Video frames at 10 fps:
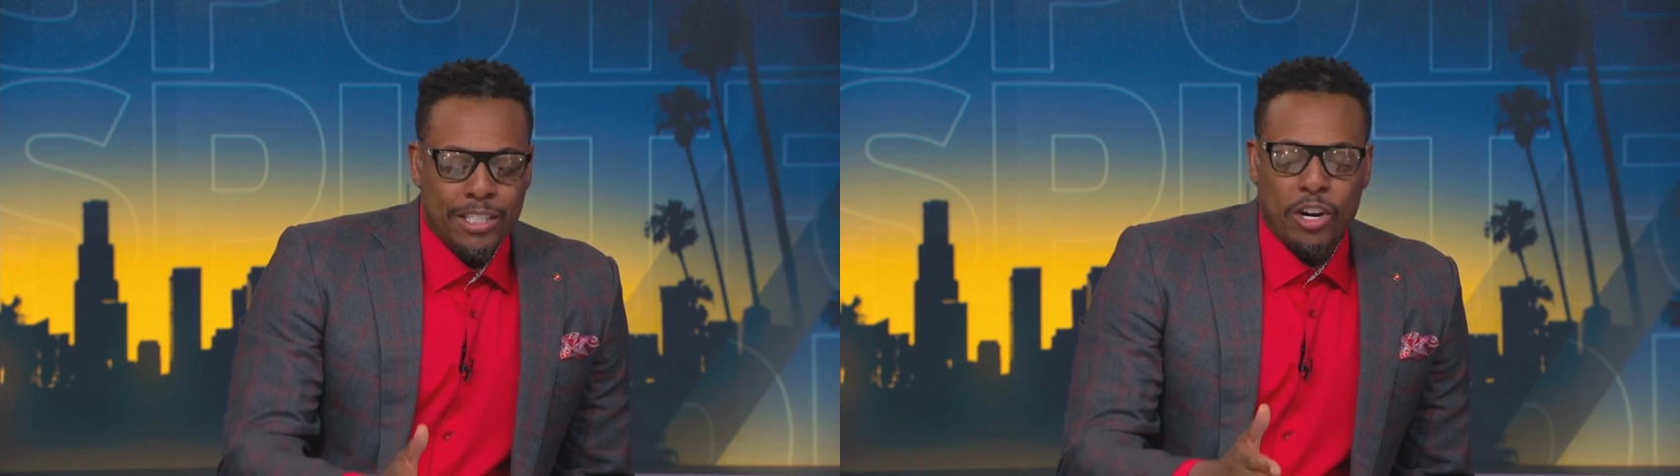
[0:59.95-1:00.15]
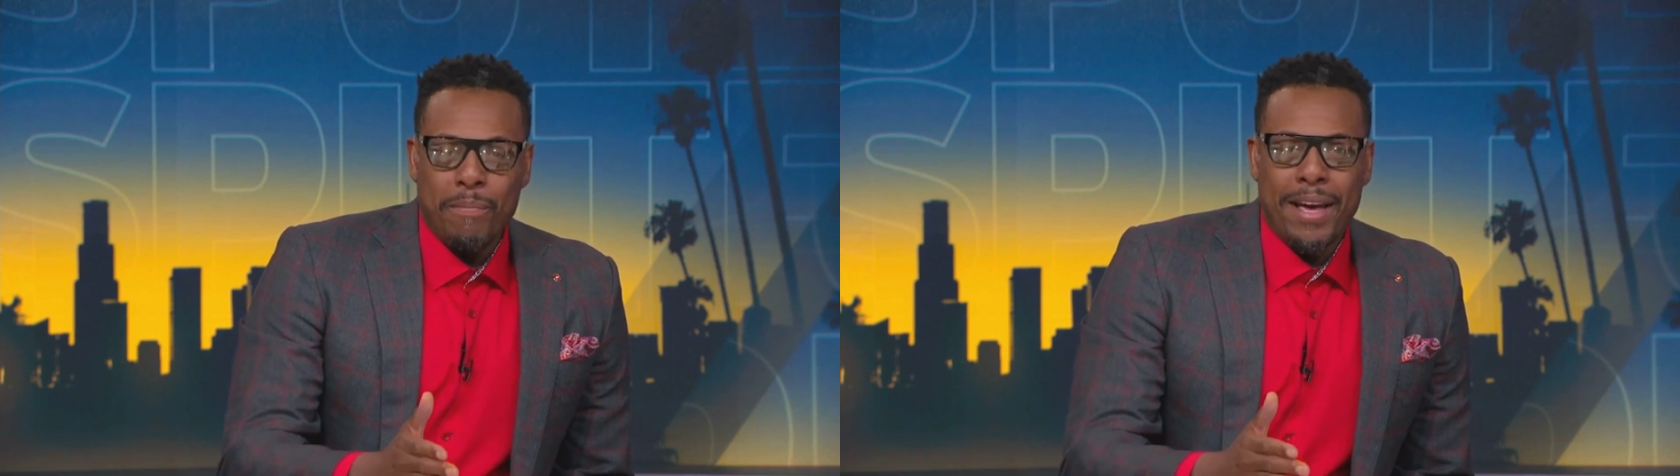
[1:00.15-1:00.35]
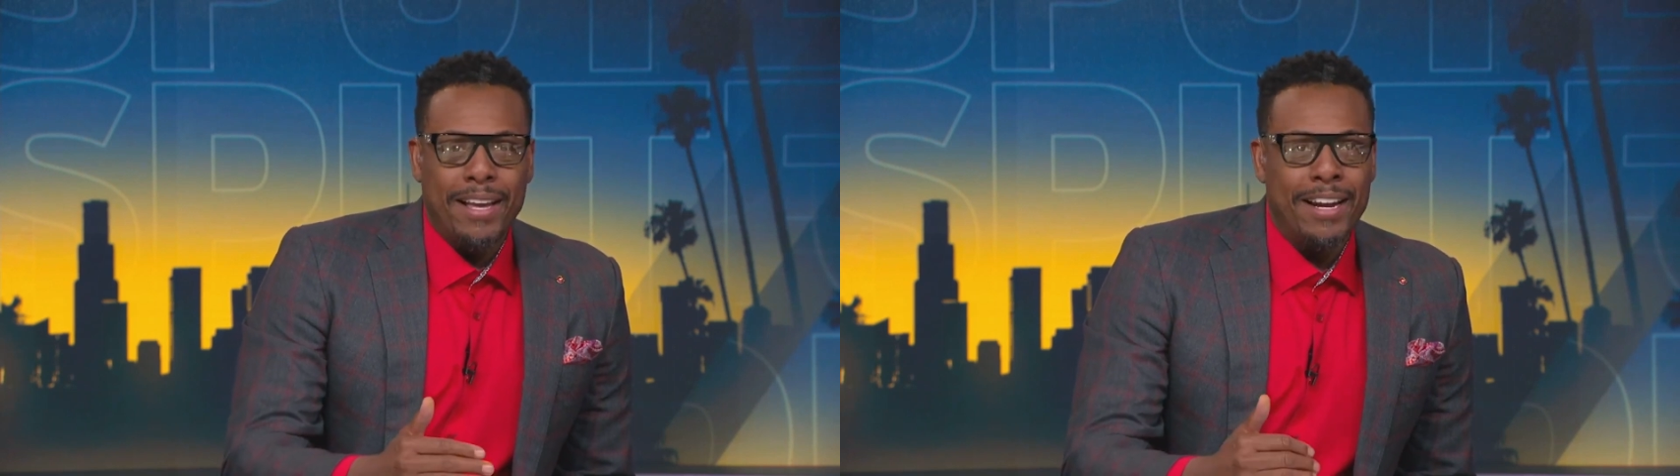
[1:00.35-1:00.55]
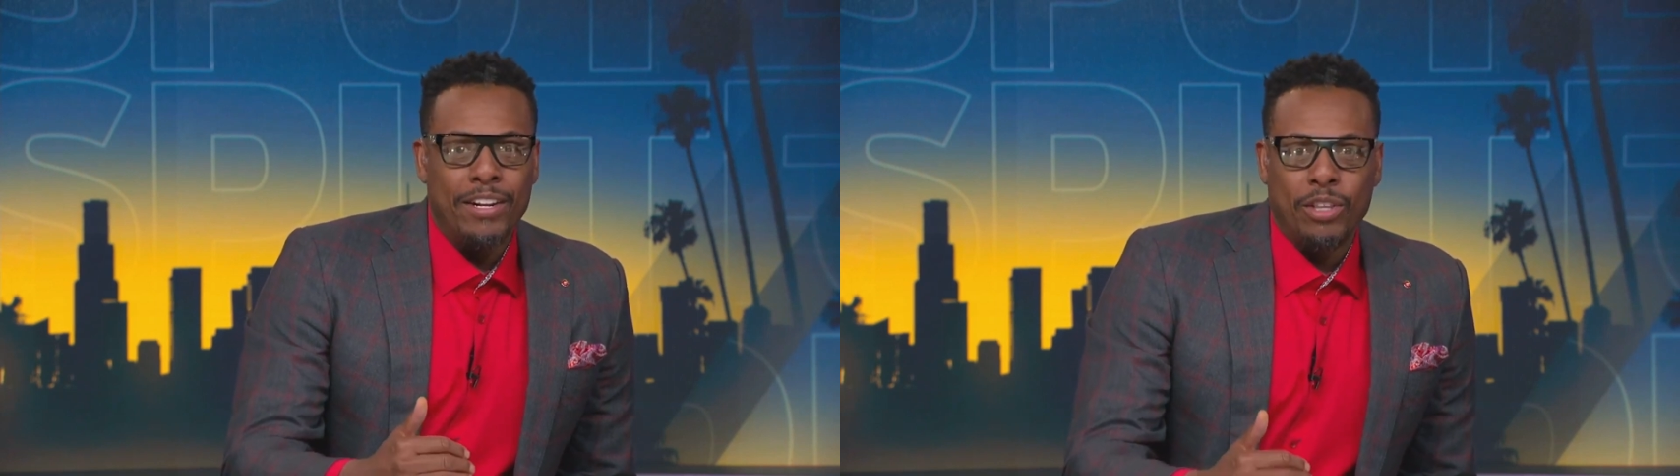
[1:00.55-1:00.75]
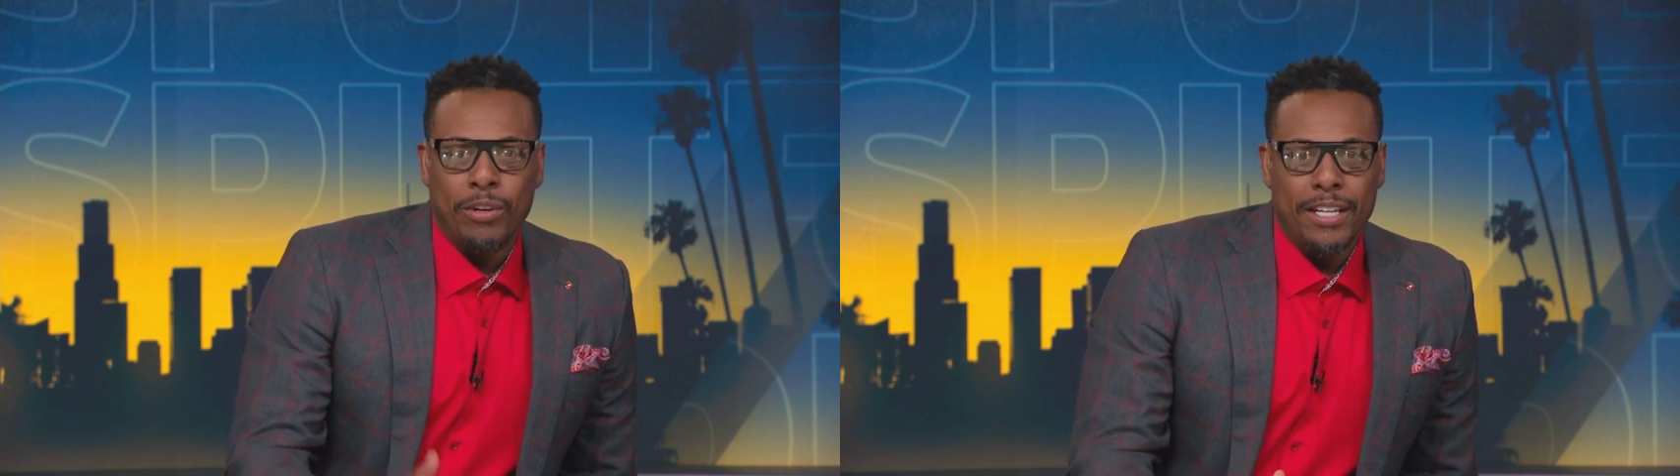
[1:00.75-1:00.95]
aren't making their
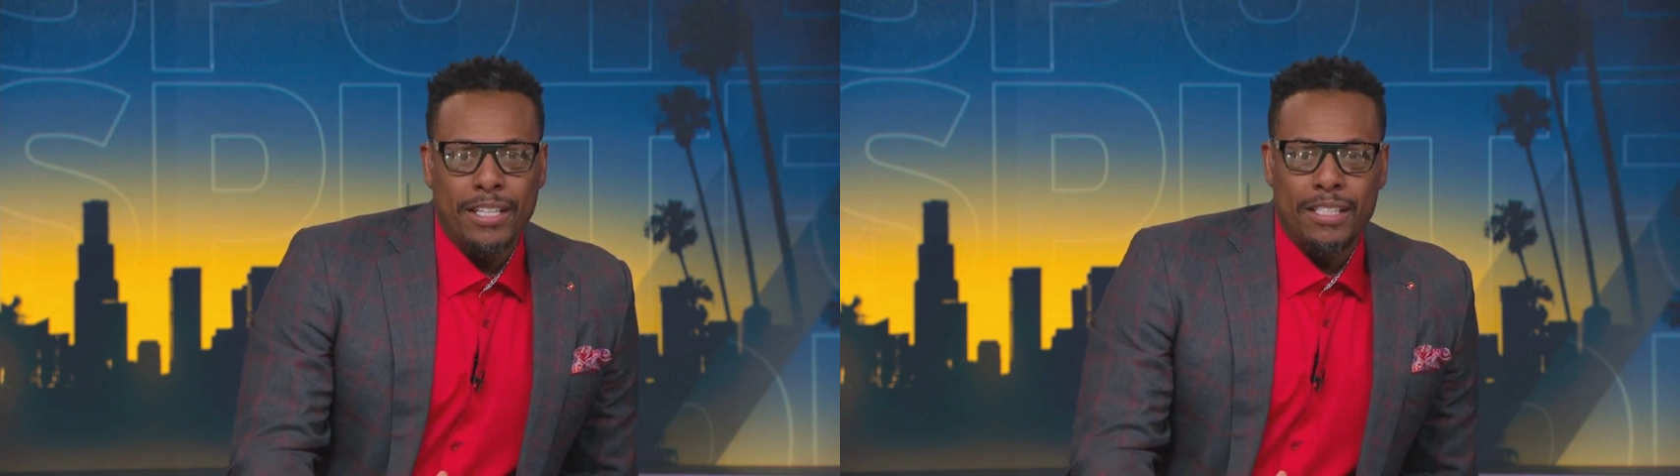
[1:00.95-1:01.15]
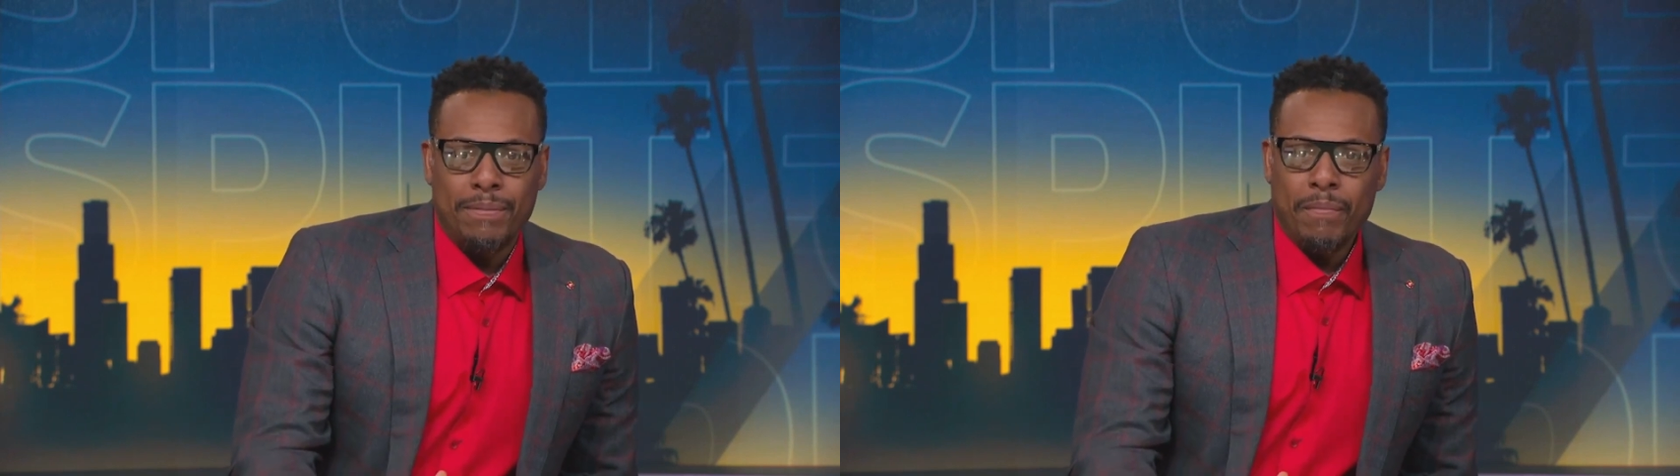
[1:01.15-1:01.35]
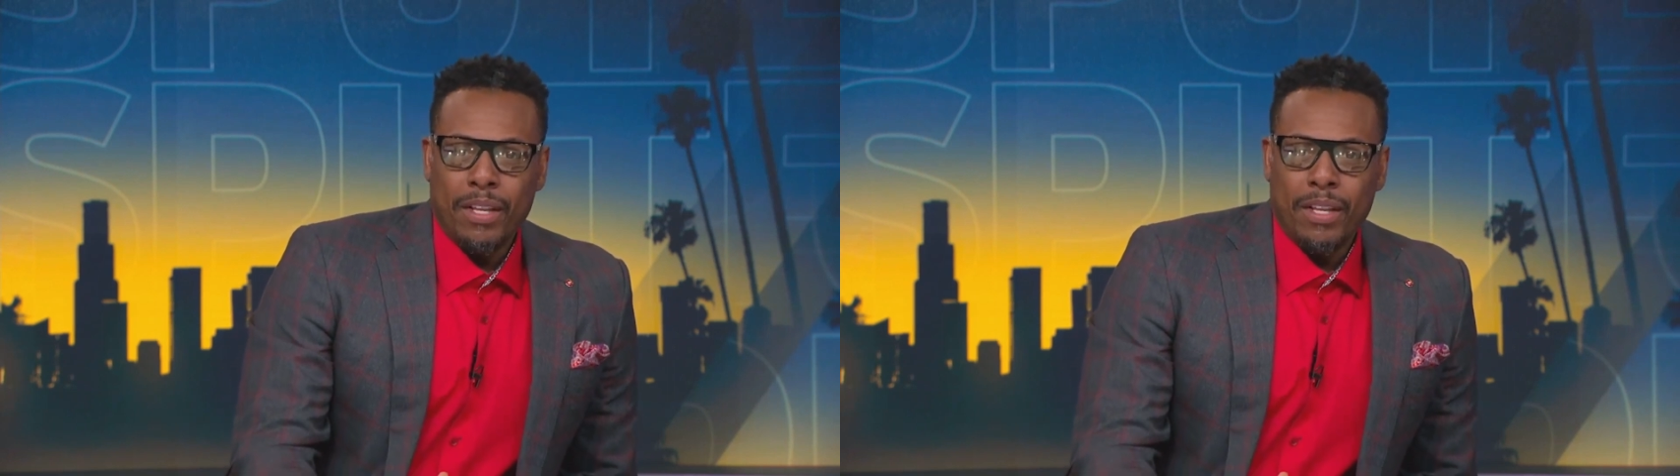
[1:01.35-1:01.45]
threes